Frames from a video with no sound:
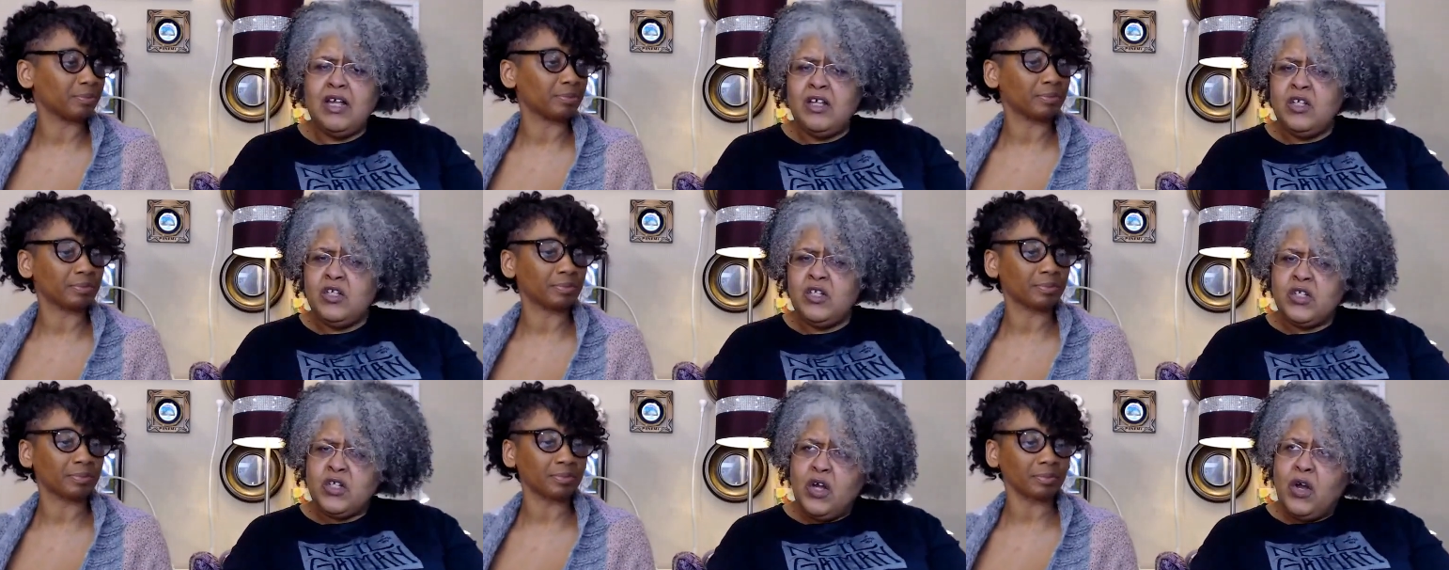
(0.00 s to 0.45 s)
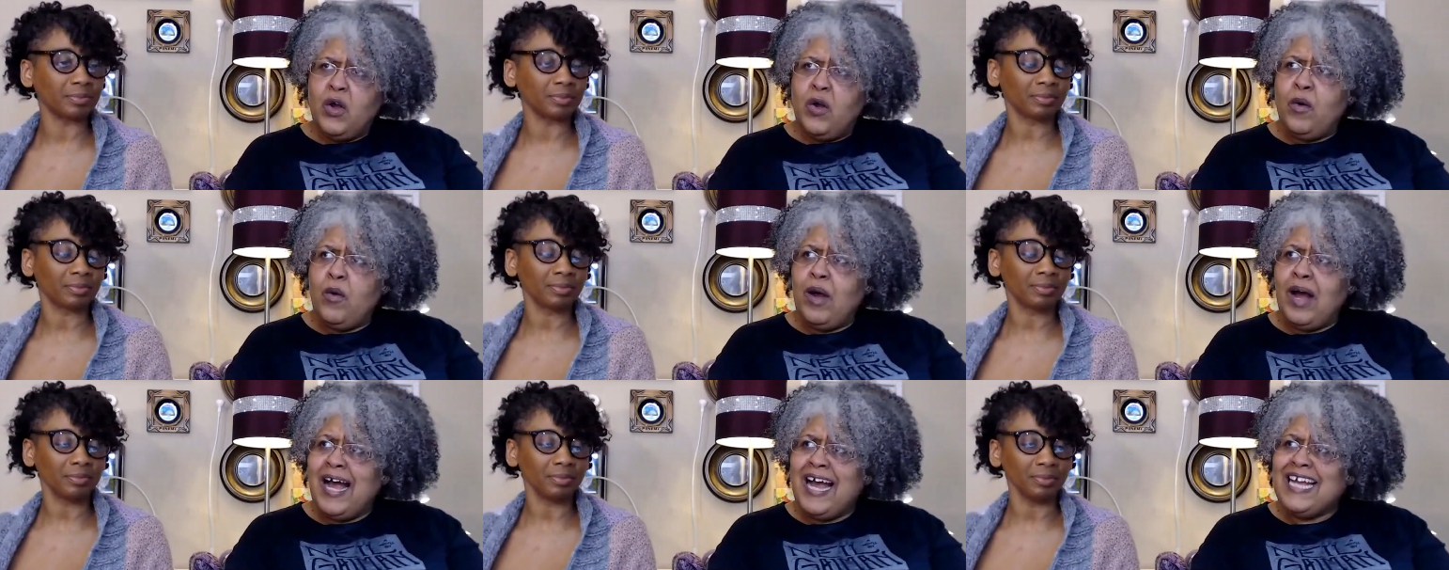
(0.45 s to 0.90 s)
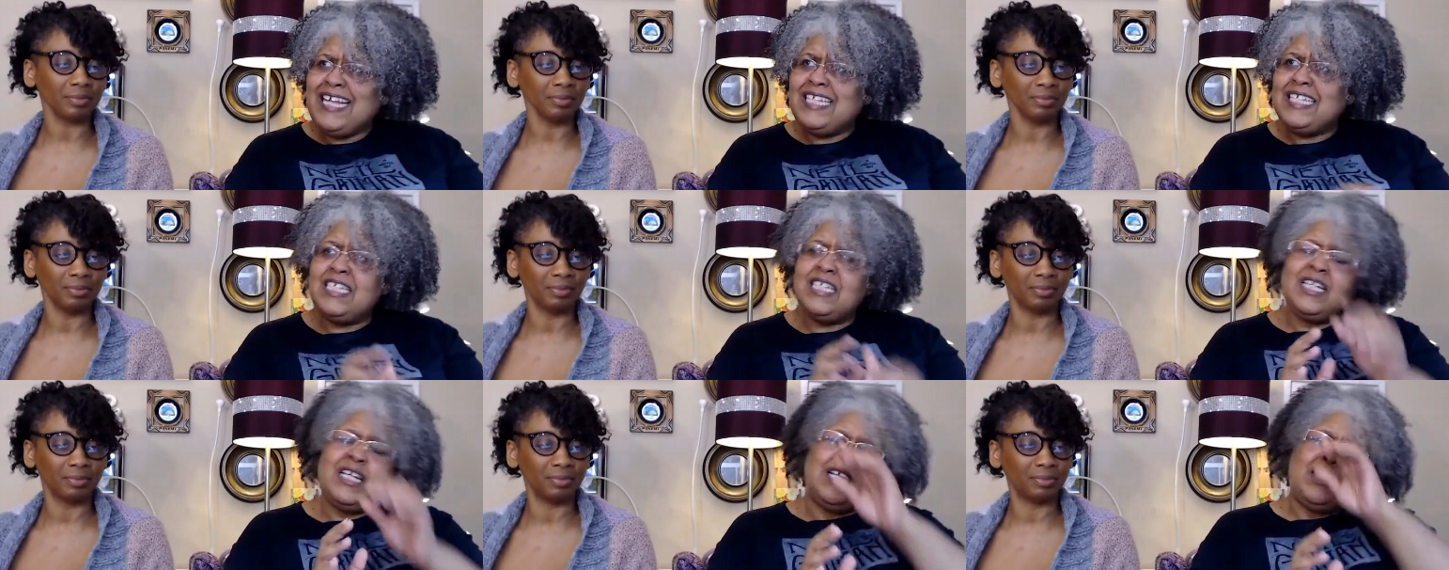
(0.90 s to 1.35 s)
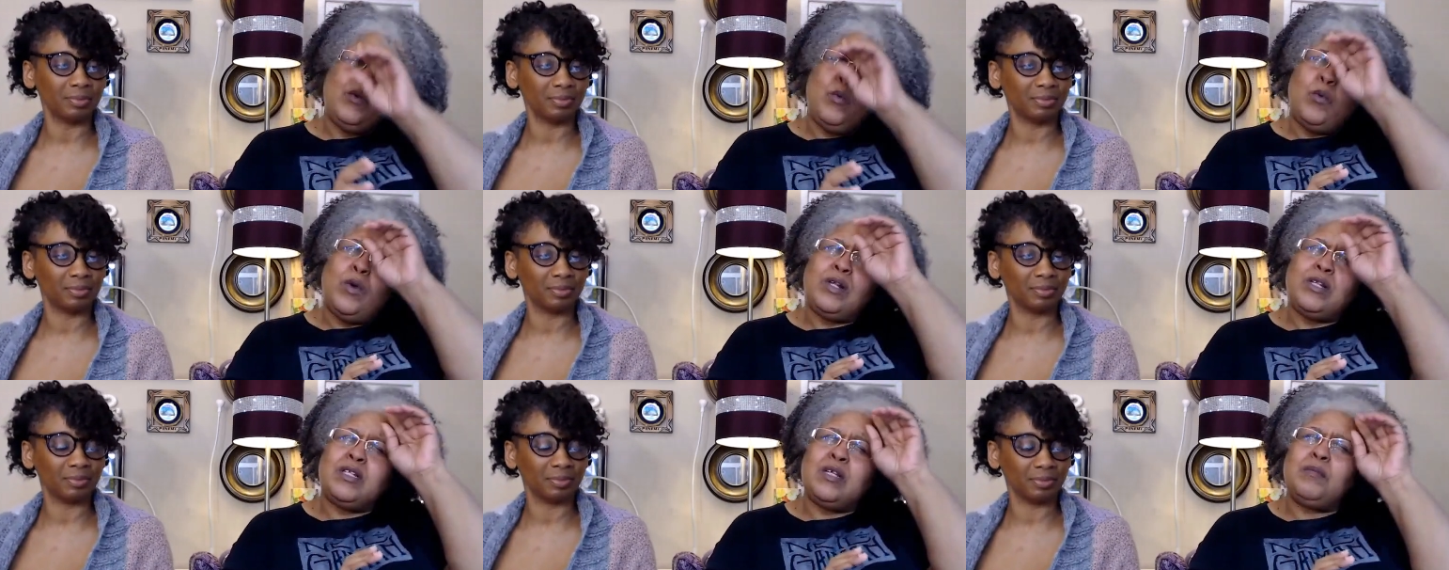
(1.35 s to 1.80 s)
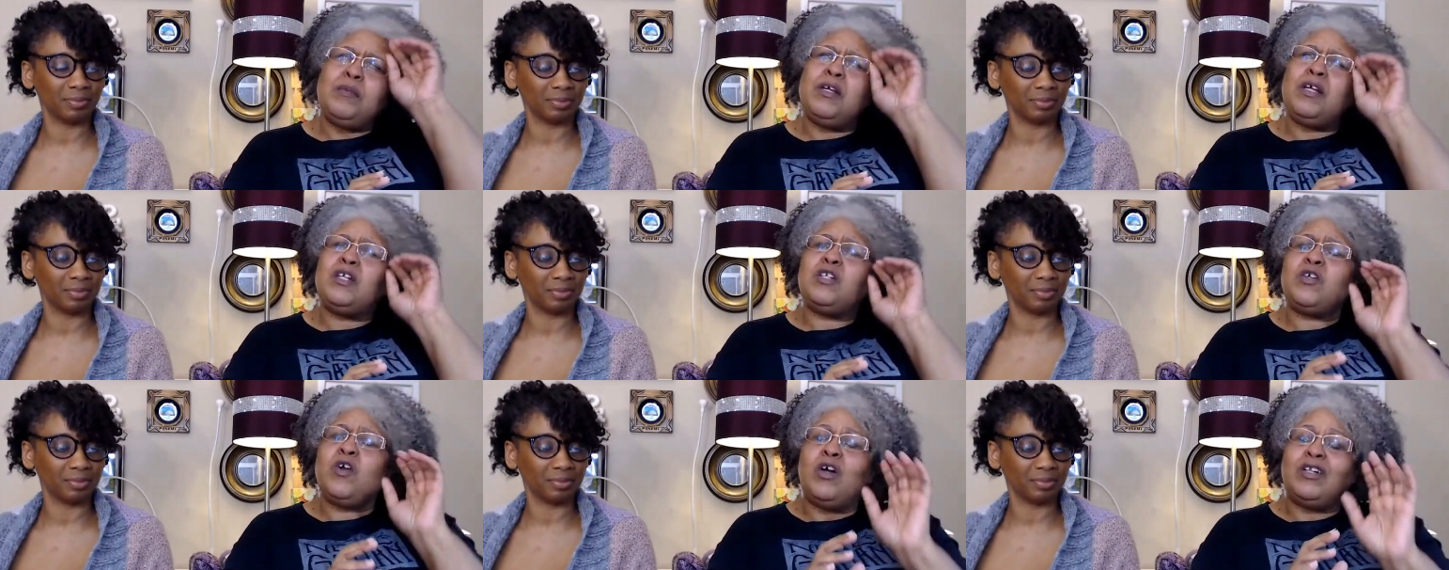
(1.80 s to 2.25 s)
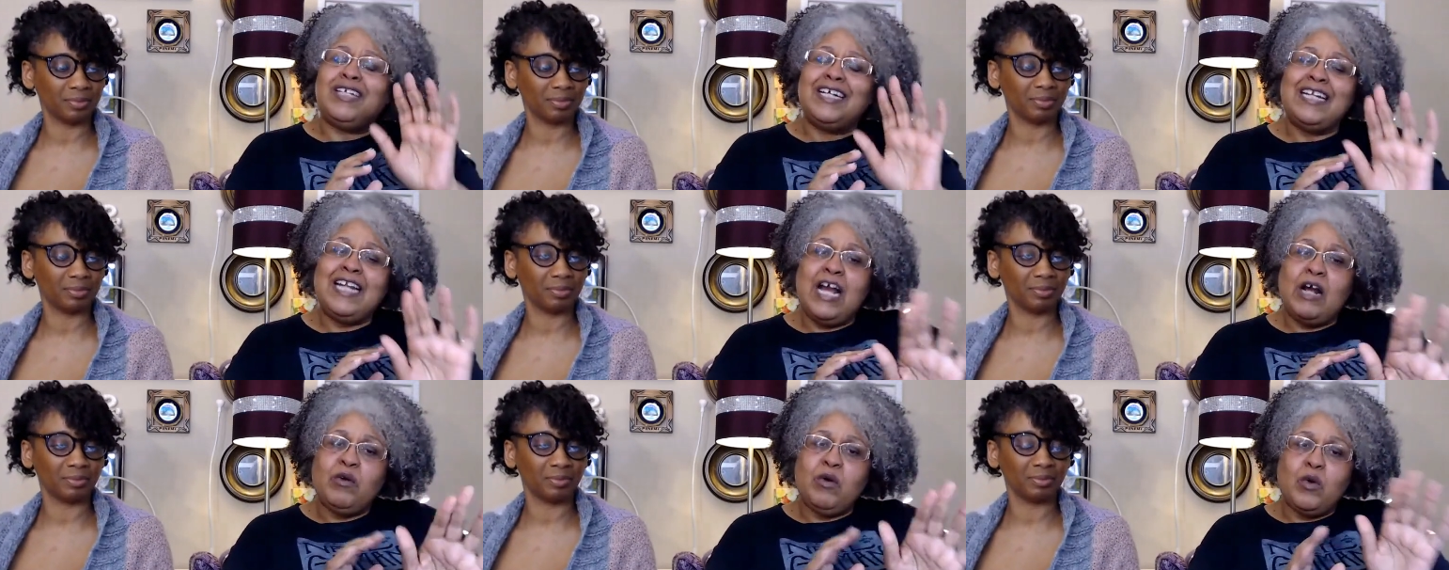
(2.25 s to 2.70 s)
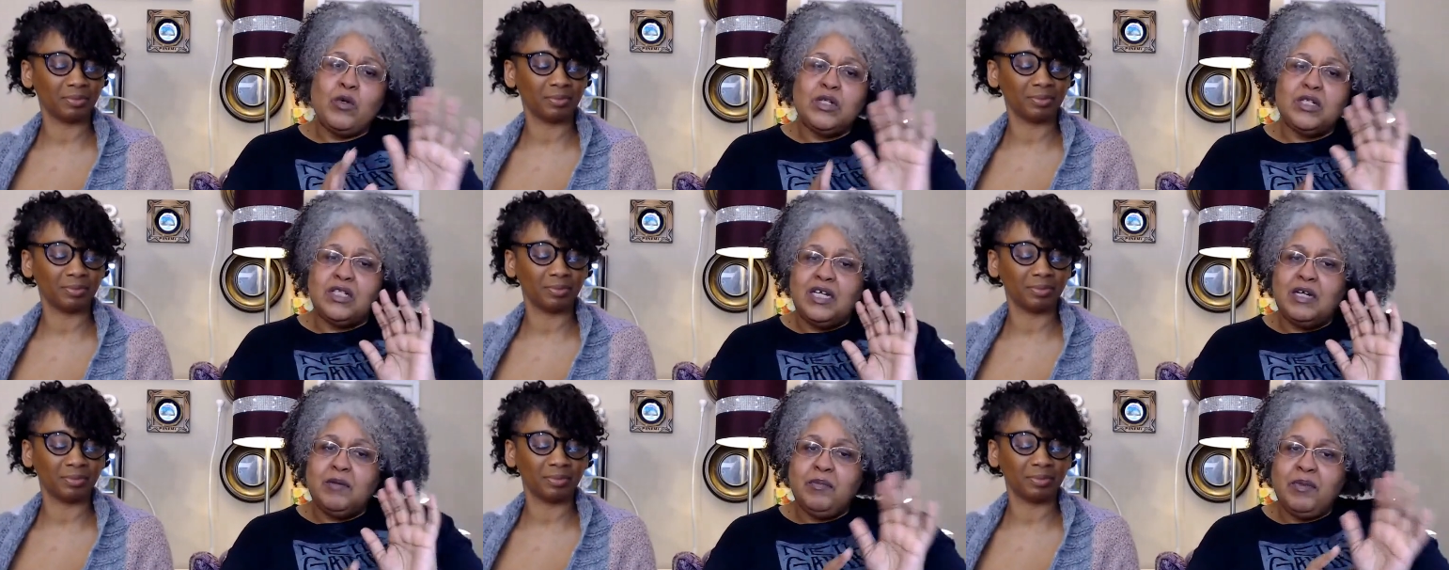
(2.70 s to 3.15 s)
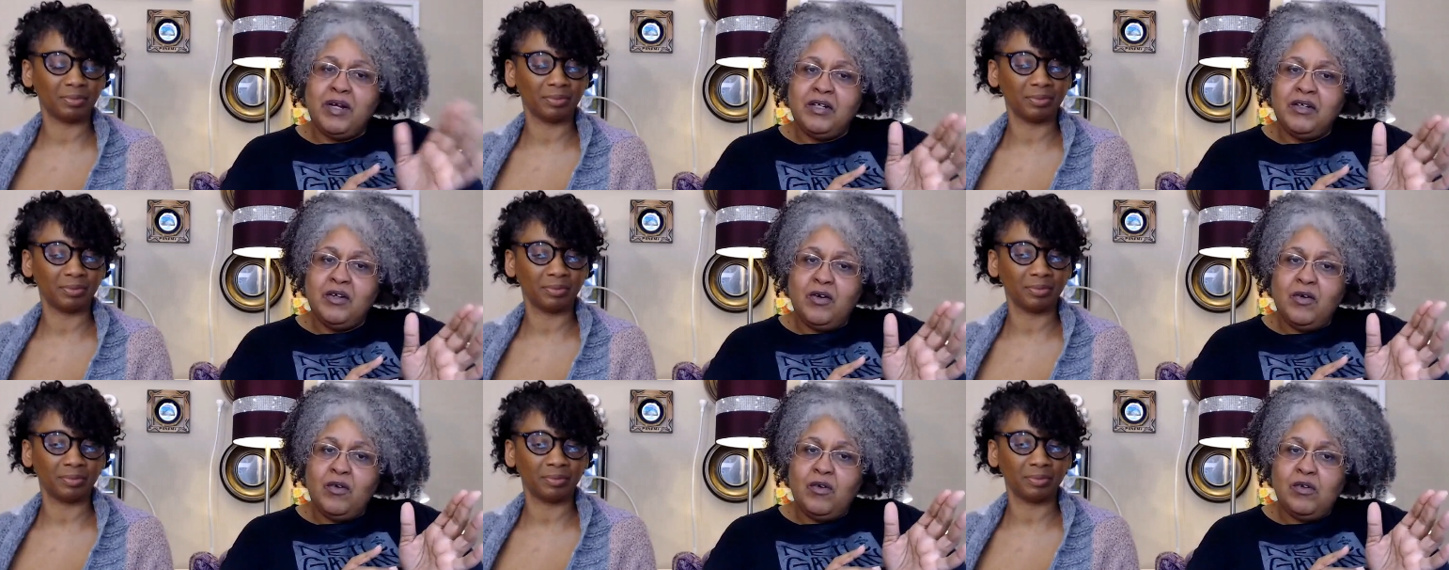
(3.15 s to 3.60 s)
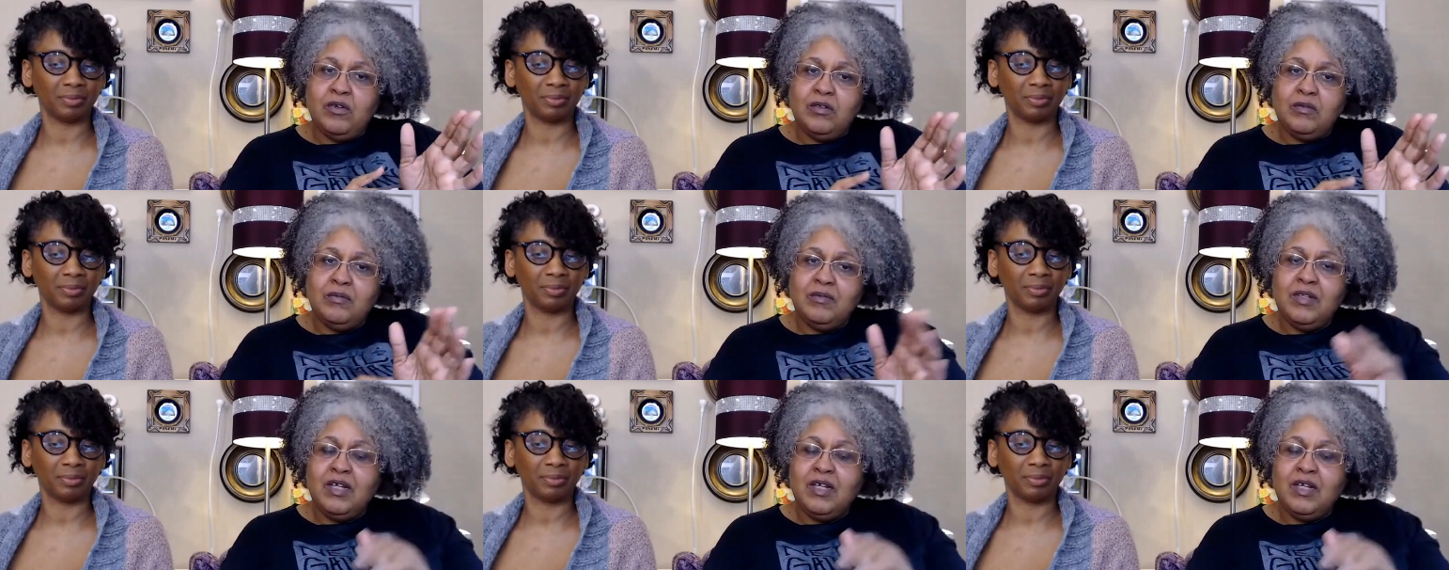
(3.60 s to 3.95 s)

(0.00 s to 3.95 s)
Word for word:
Speaker 1: so I did what something that's called a narrow slit buttonhole.